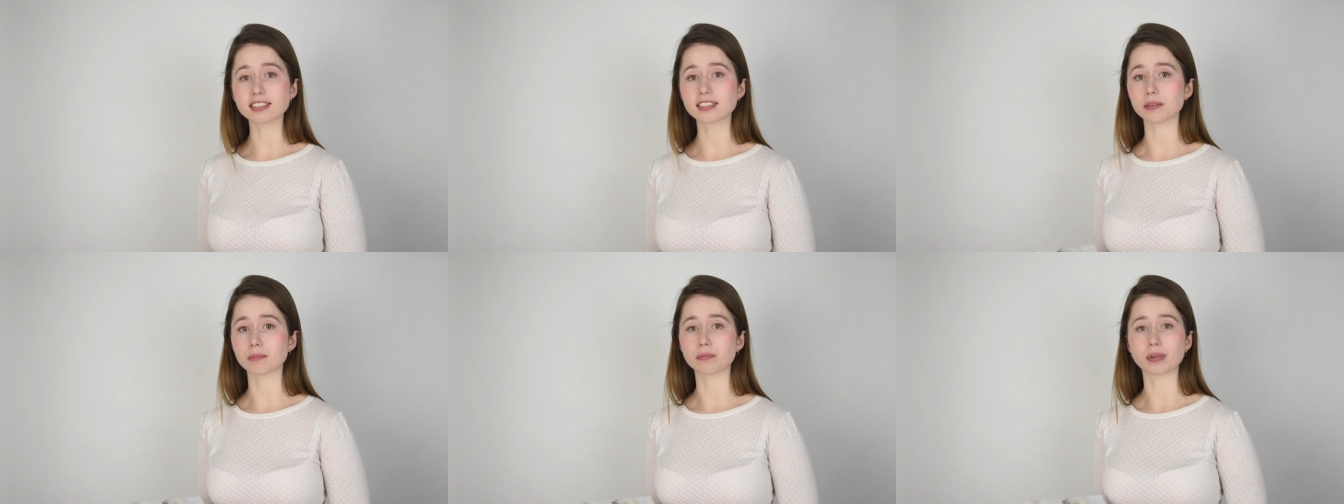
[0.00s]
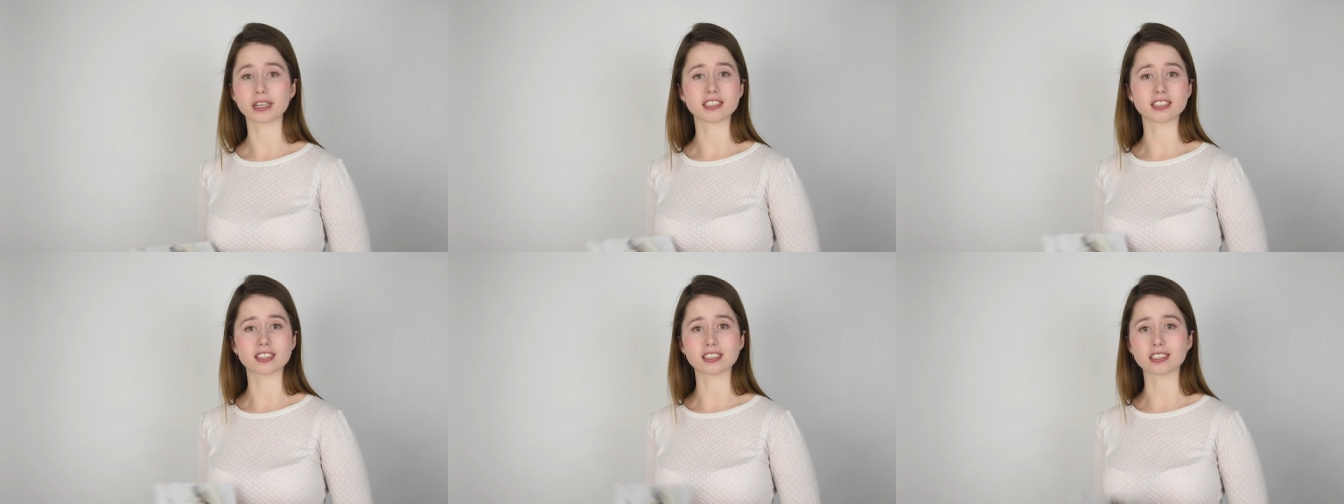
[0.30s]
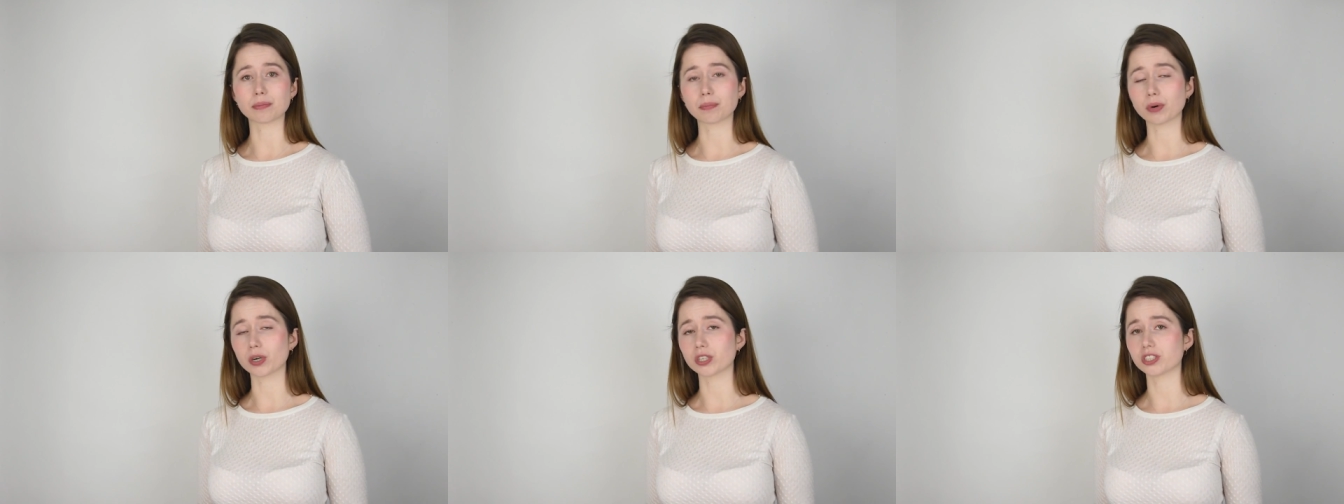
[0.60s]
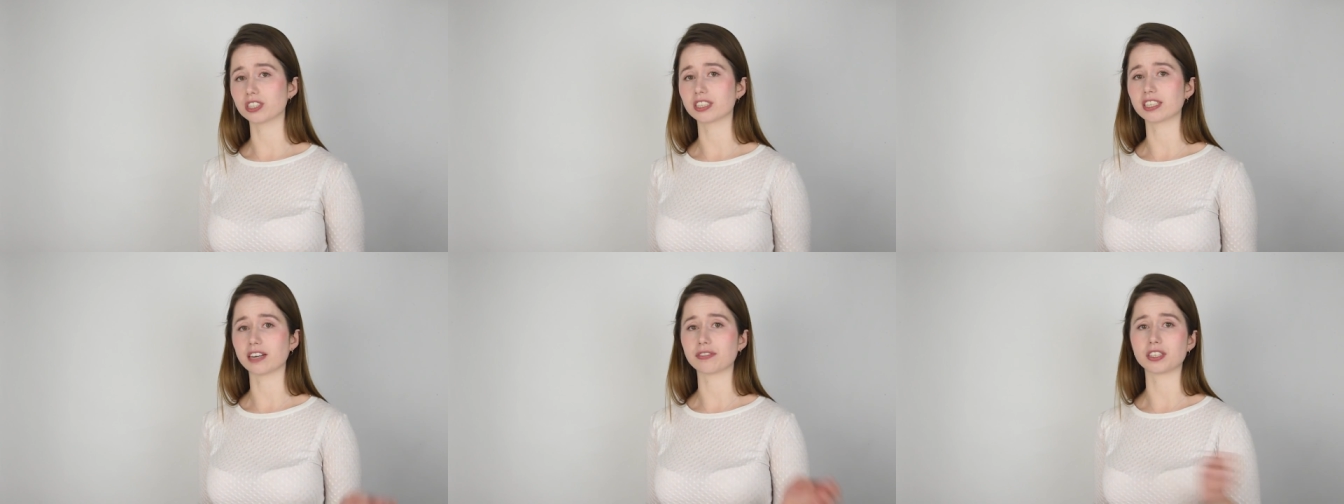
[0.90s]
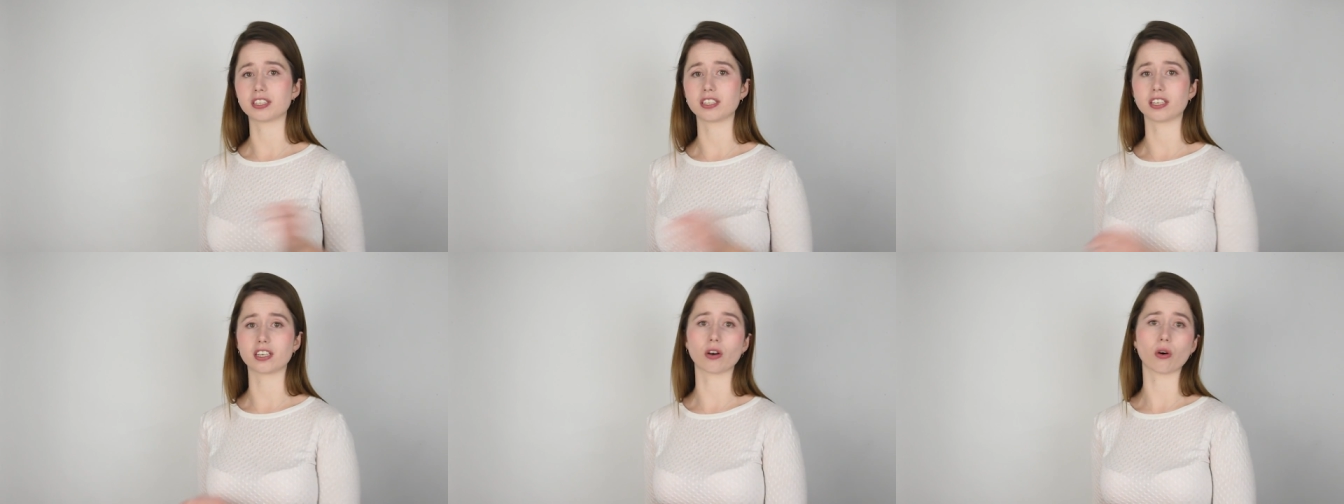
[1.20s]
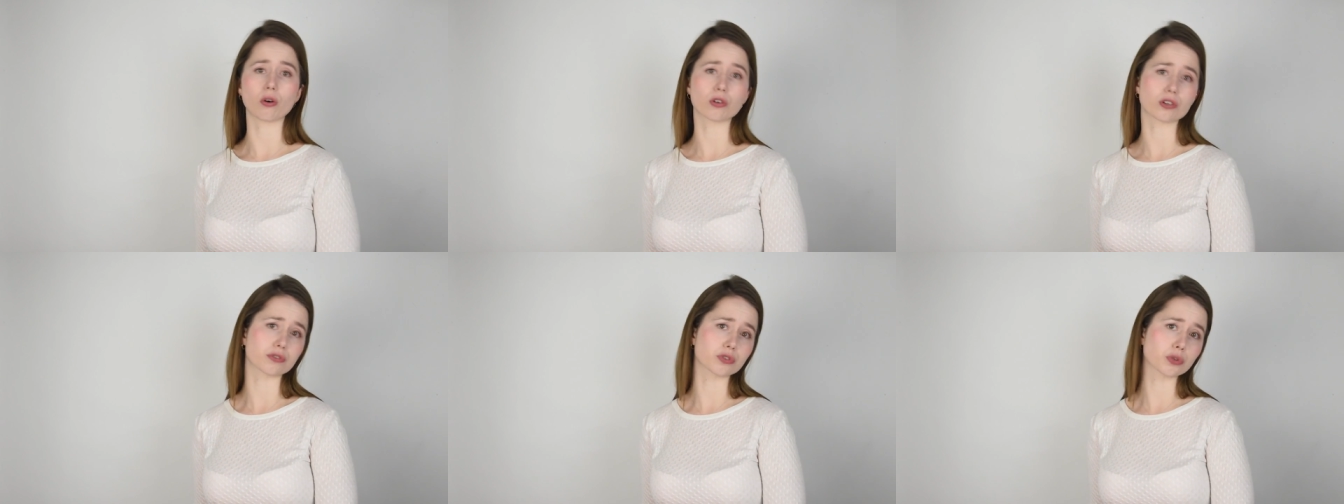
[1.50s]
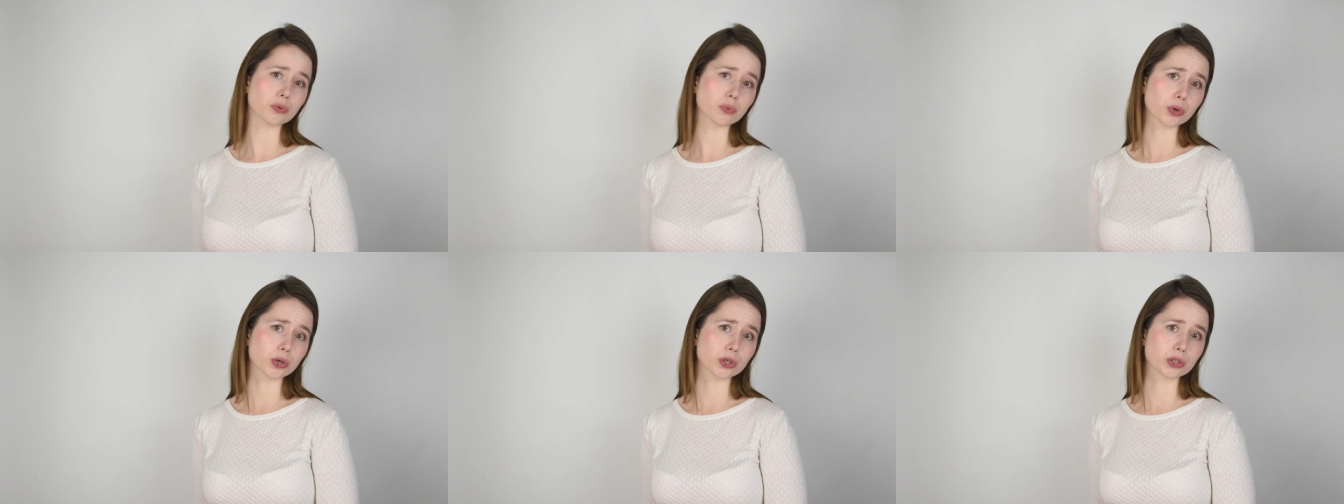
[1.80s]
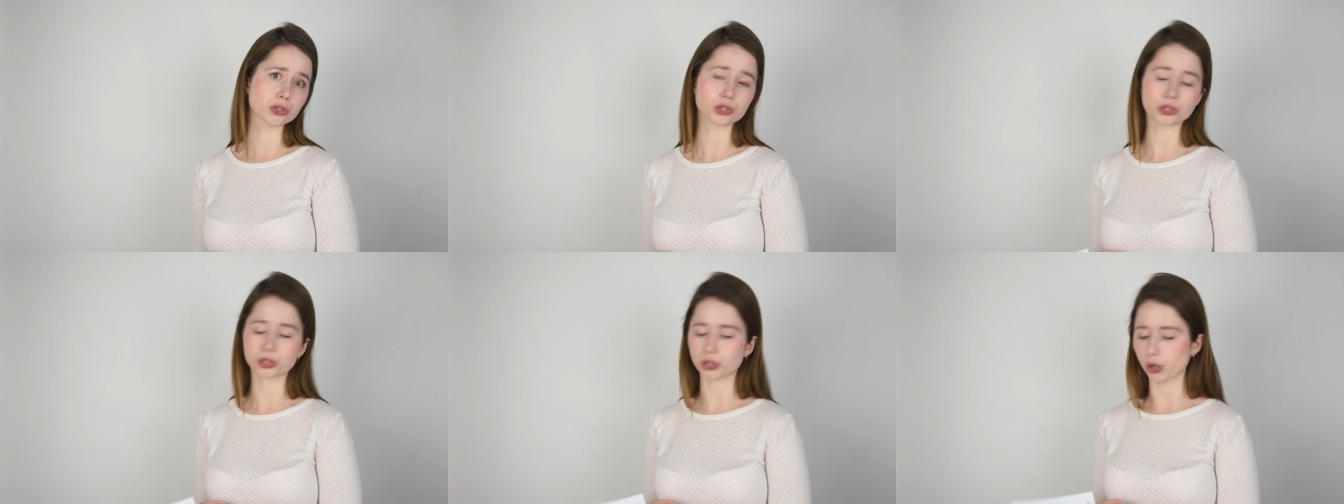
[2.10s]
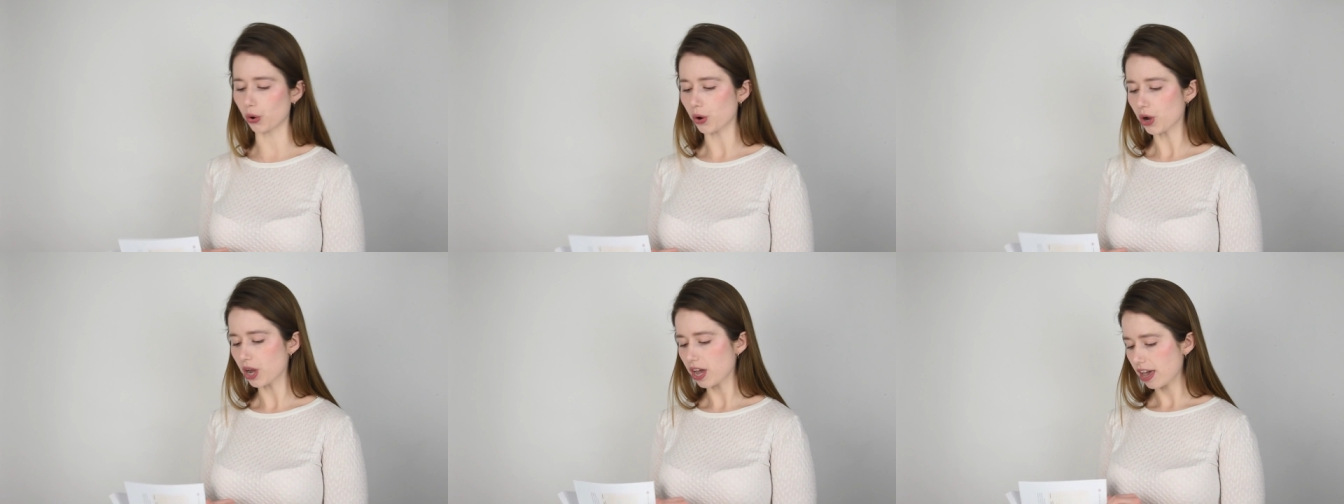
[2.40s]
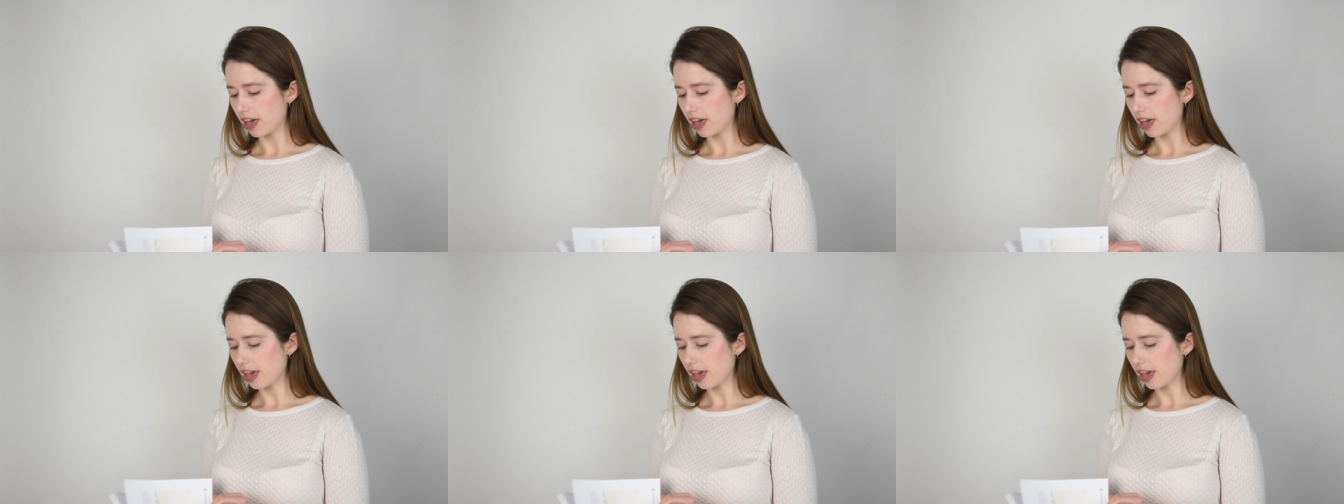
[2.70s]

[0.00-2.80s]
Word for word: to places to purchase everything all over the world so